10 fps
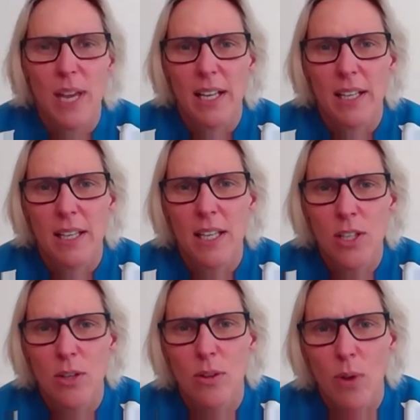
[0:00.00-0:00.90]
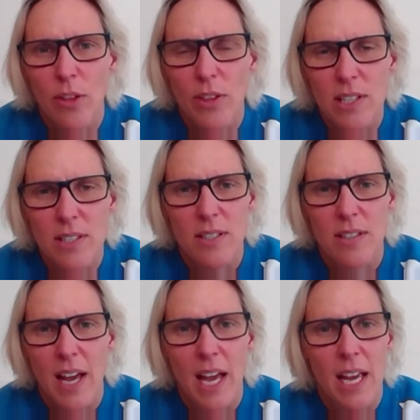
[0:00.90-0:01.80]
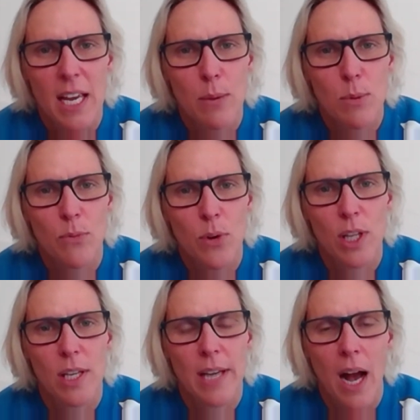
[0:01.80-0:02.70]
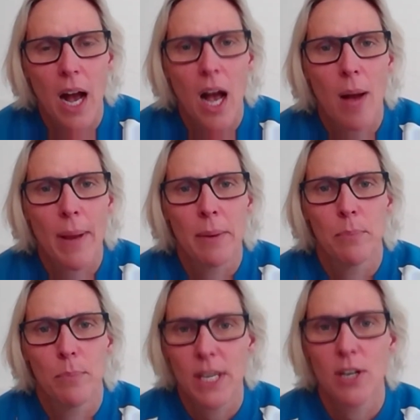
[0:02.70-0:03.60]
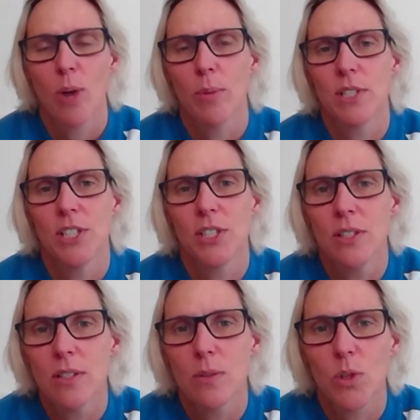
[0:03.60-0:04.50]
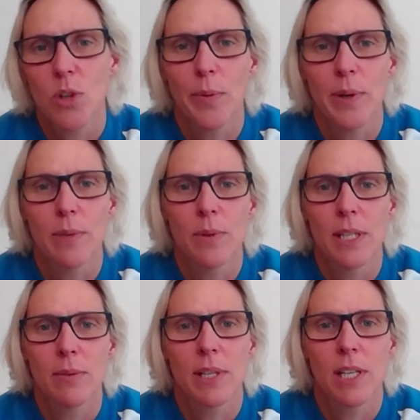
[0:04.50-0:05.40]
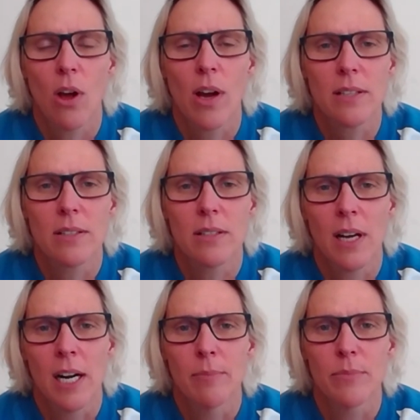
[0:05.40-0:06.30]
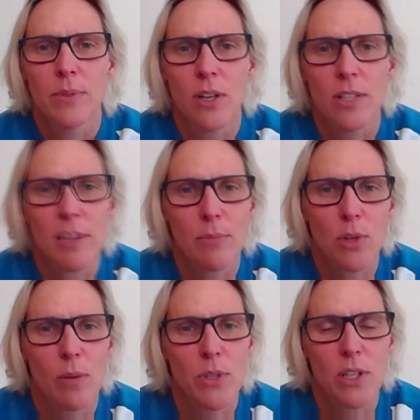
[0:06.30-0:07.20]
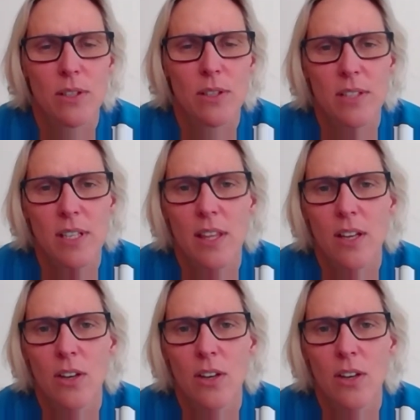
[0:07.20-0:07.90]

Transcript: He knew the right things to say. He was really calm at big competitions, which I really liked. Sometimes you can see that